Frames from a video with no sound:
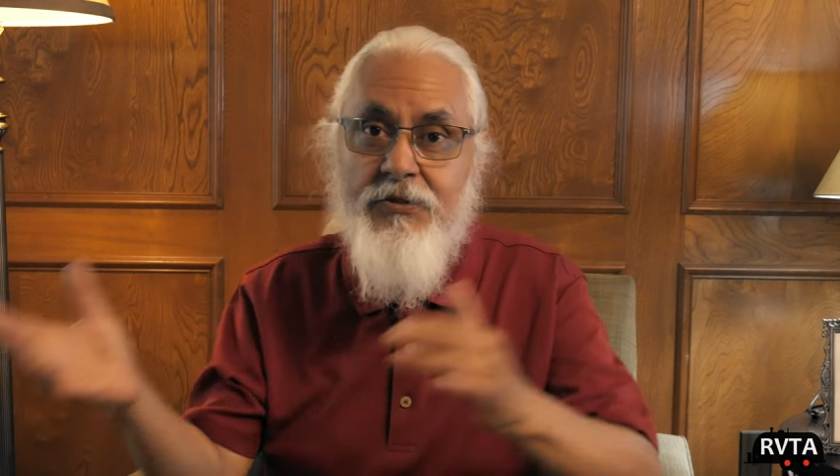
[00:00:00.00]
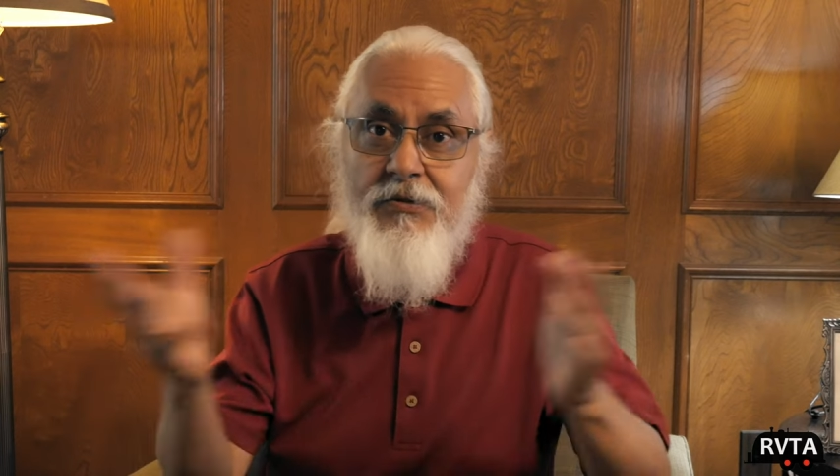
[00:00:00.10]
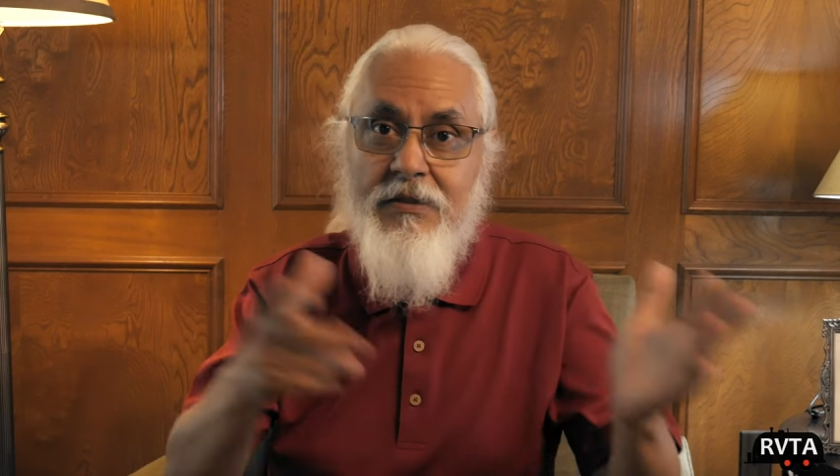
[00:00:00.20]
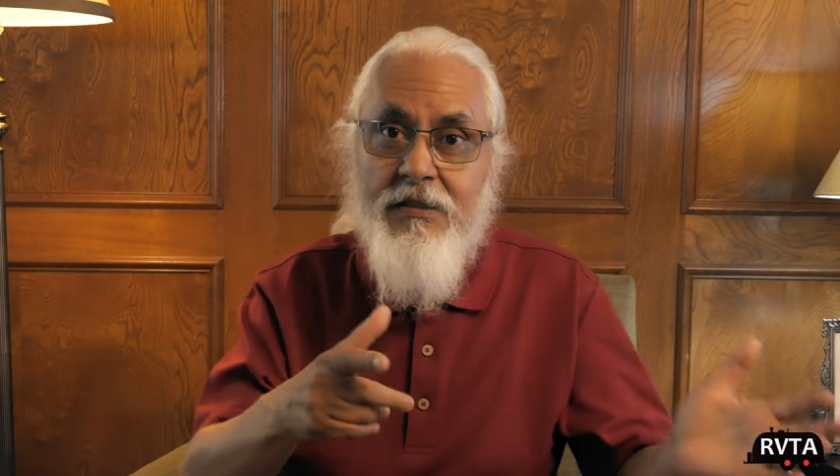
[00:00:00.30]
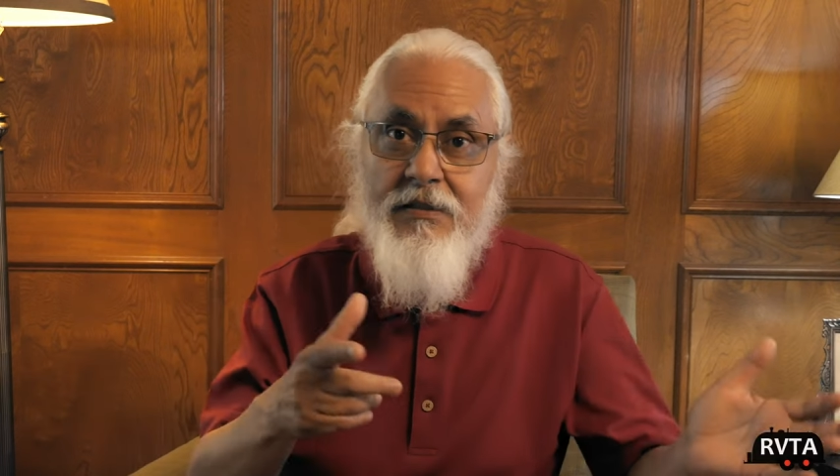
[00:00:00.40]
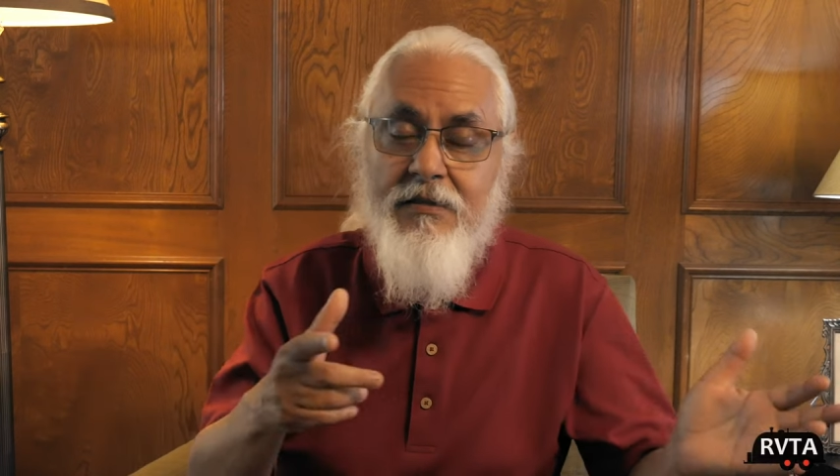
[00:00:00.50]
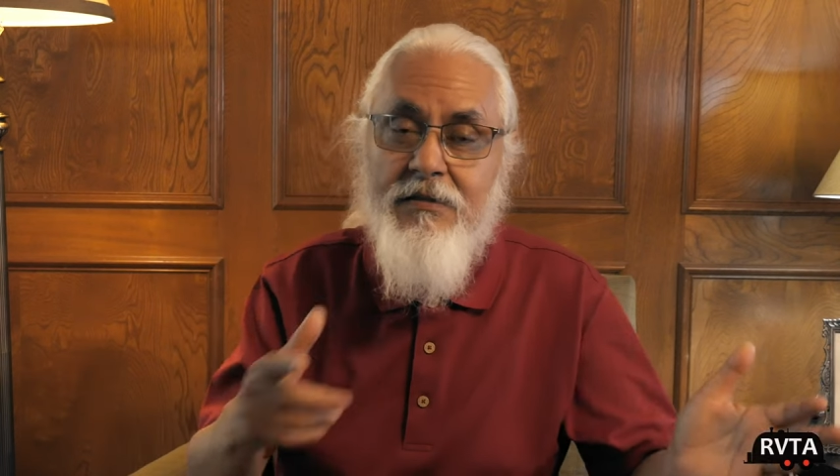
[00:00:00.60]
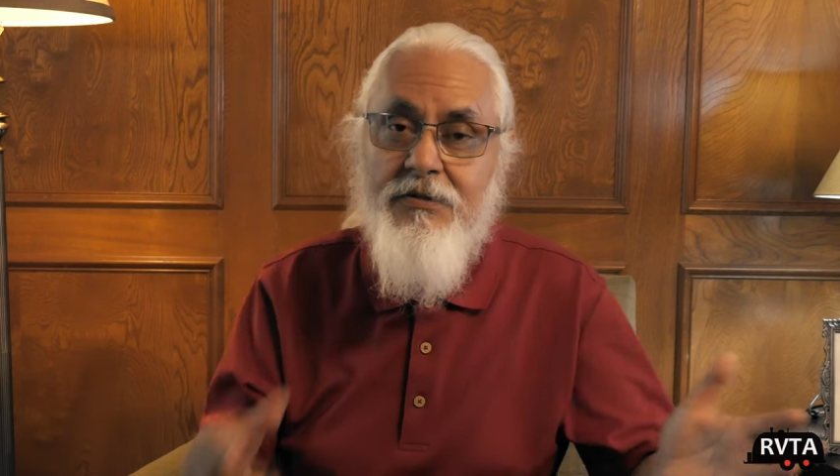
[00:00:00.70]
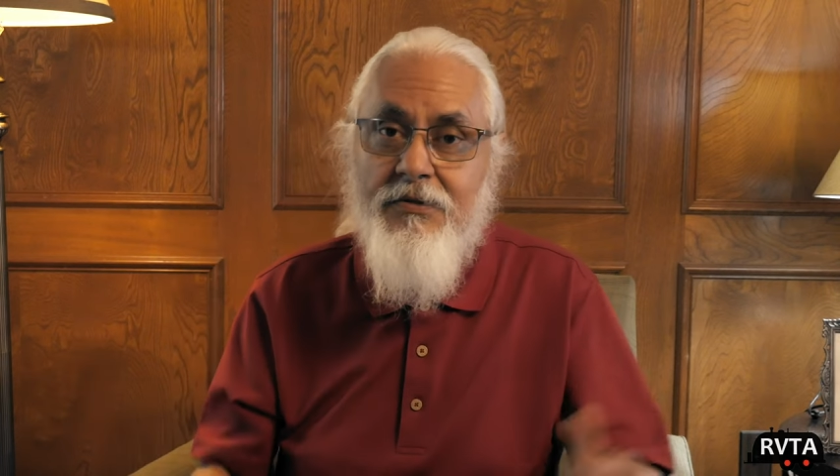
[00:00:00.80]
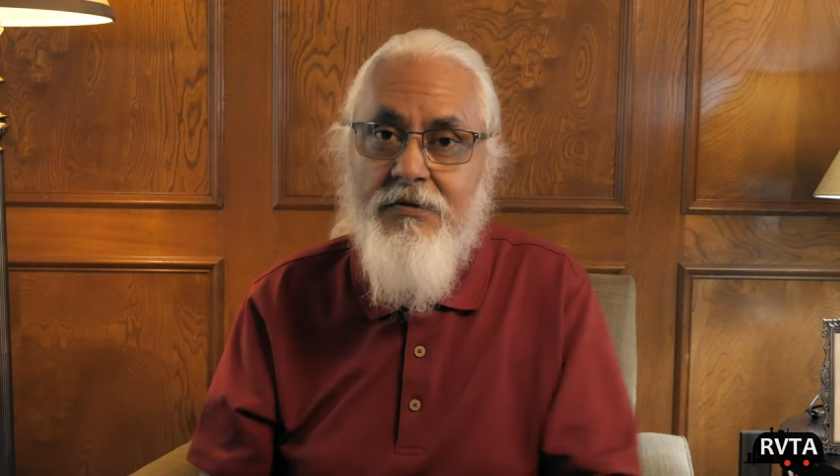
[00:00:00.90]
to a,
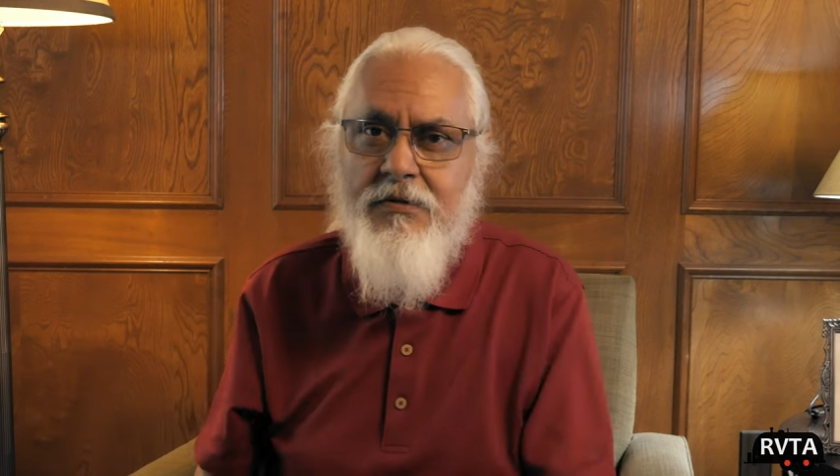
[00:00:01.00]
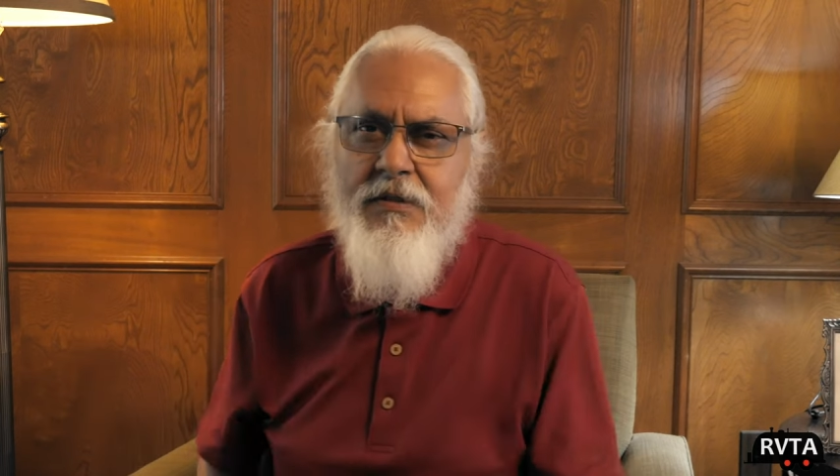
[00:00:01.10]
you know,